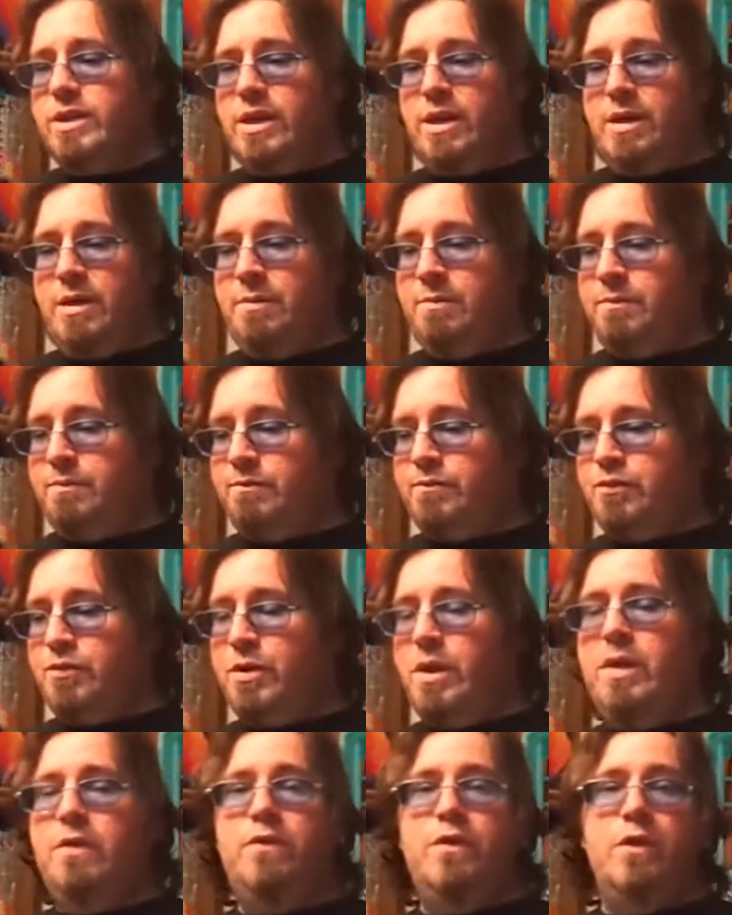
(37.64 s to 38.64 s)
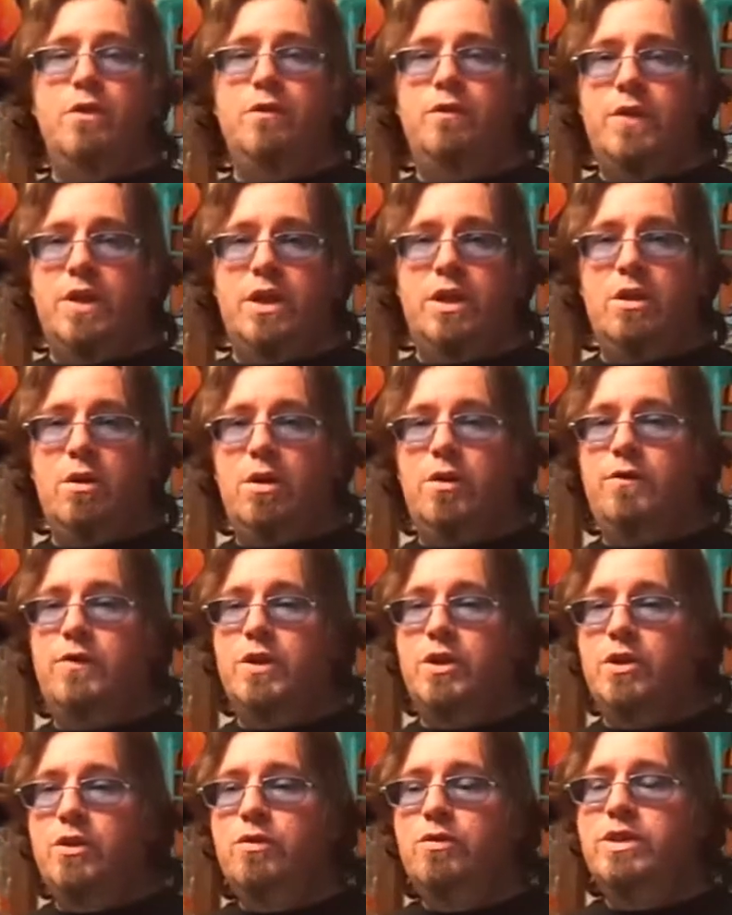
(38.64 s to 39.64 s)
a preview video of
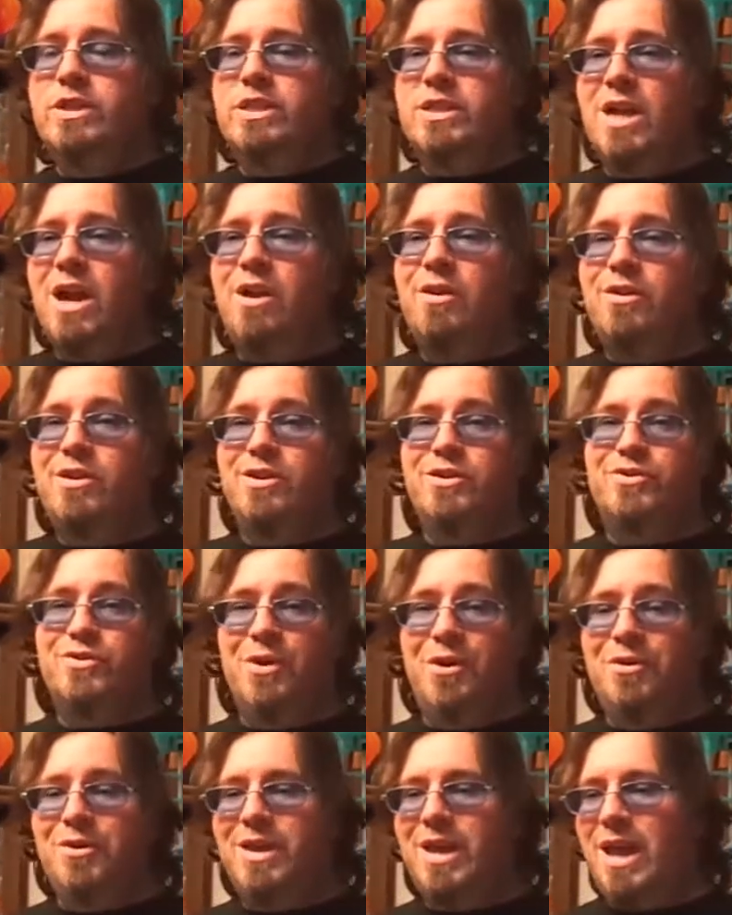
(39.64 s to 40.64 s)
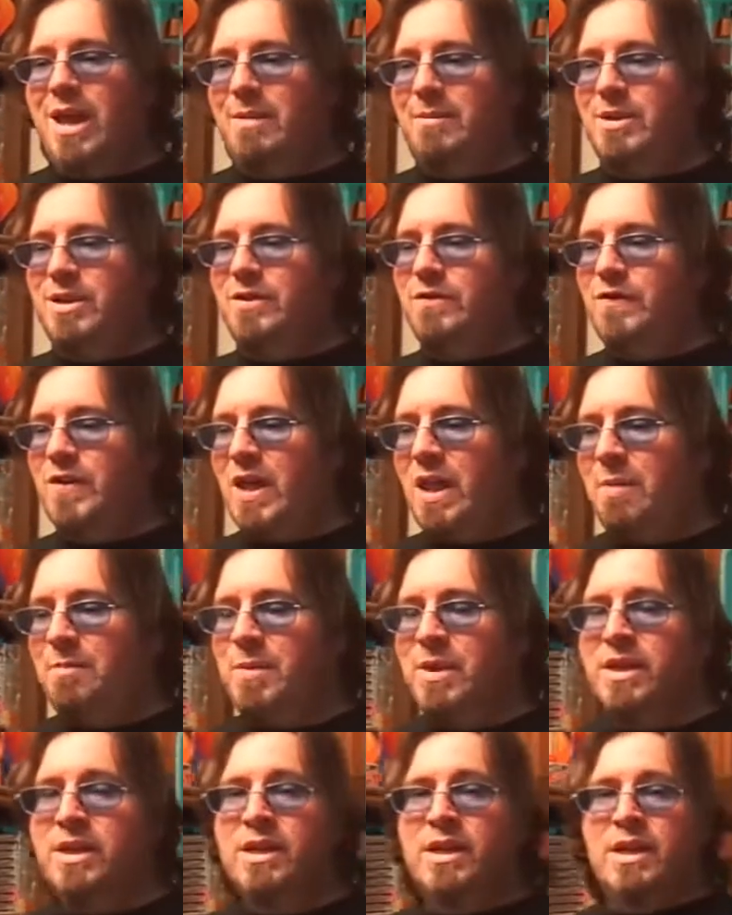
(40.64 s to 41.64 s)
a new Star Control game in
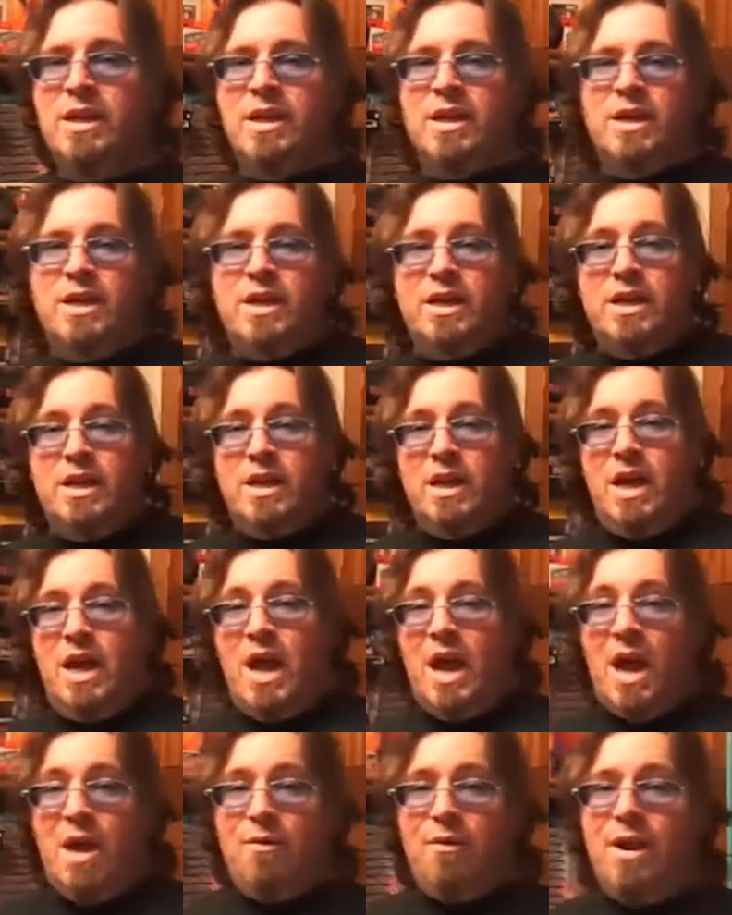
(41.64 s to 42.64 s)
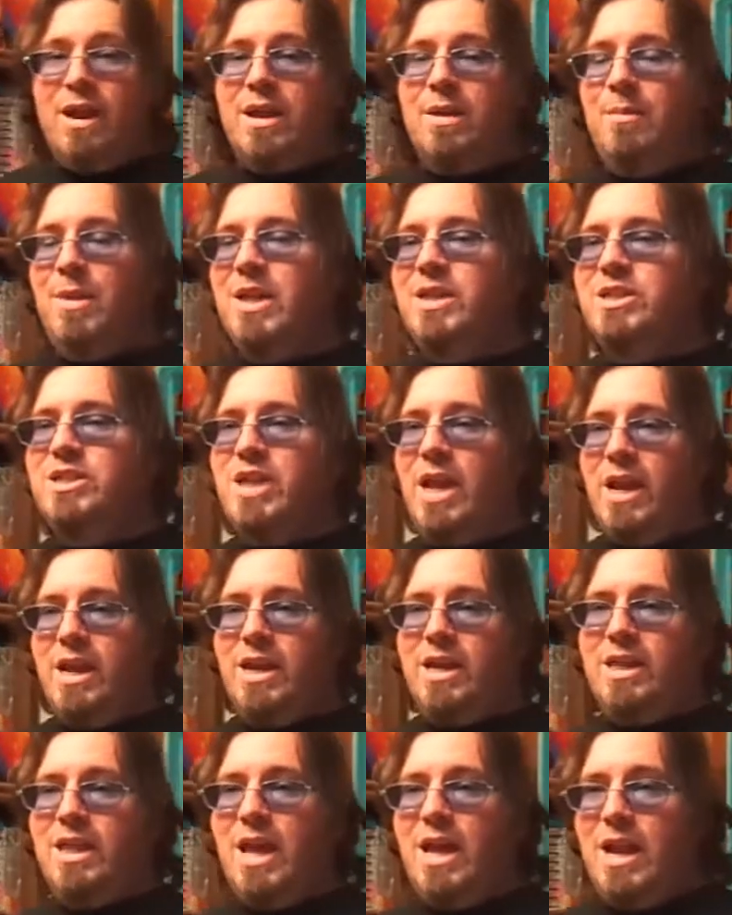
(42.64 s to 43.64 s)
development. I recommend
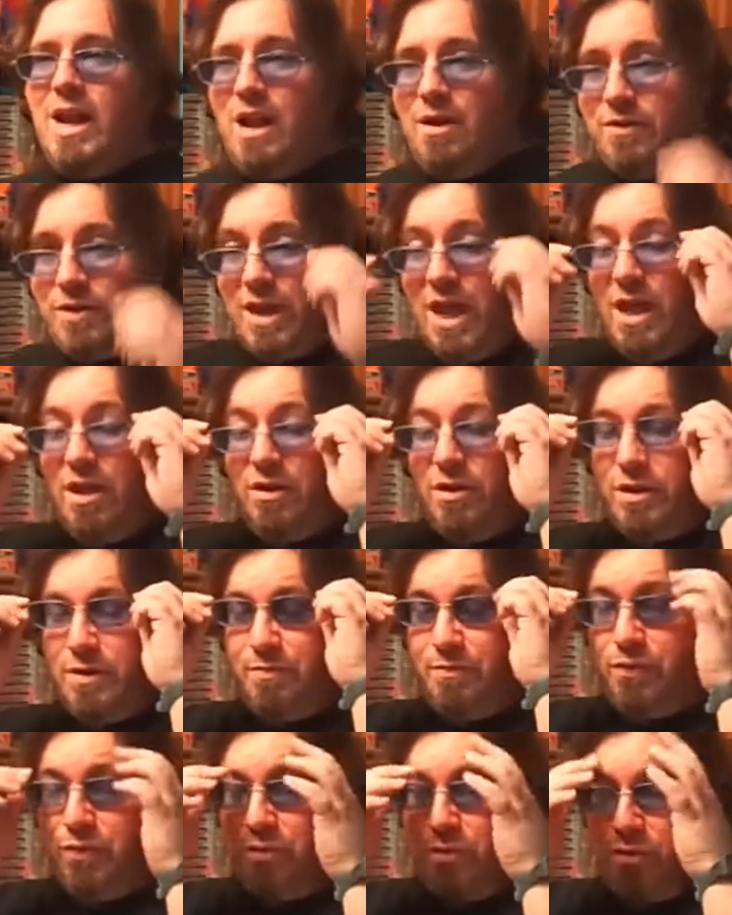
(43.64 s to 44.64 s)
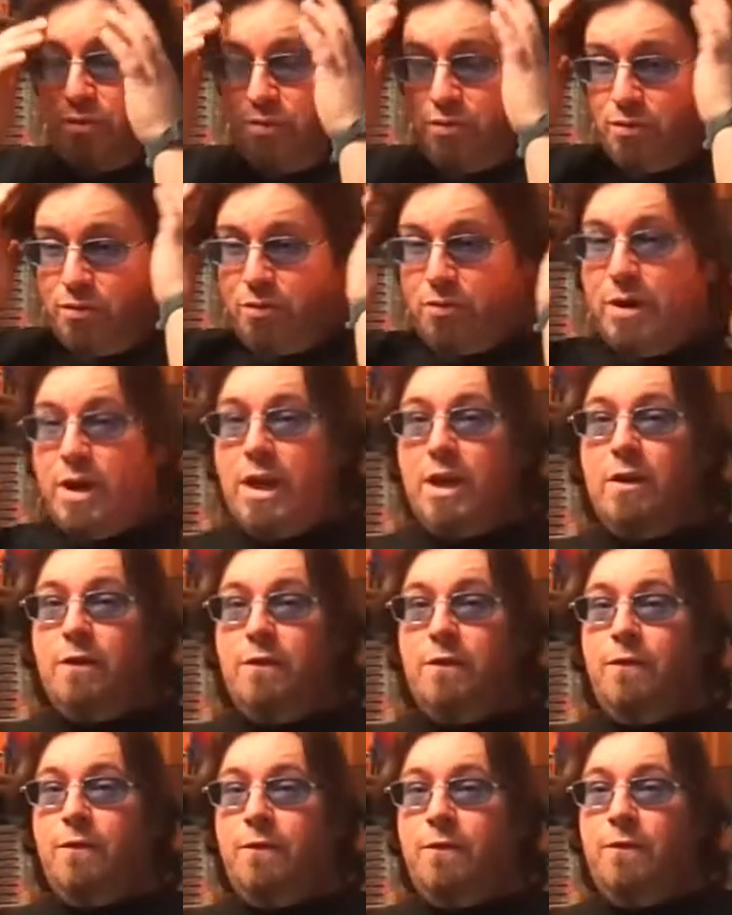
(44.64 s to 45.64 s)
checking that out. That looks pretty
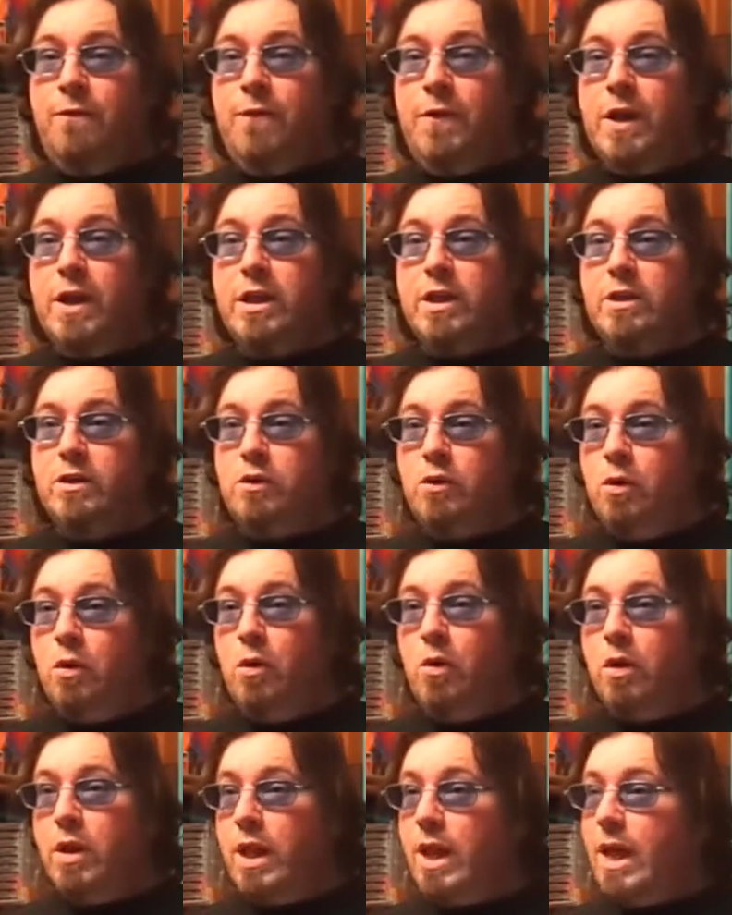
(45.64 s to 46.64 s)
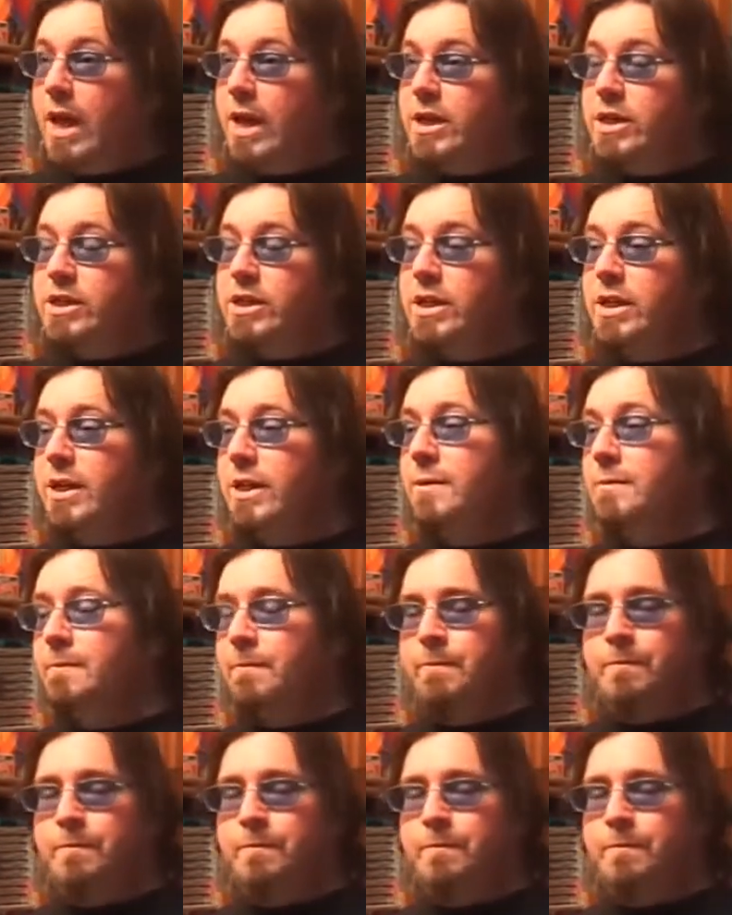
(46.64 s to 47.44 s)
fucking cool, actually.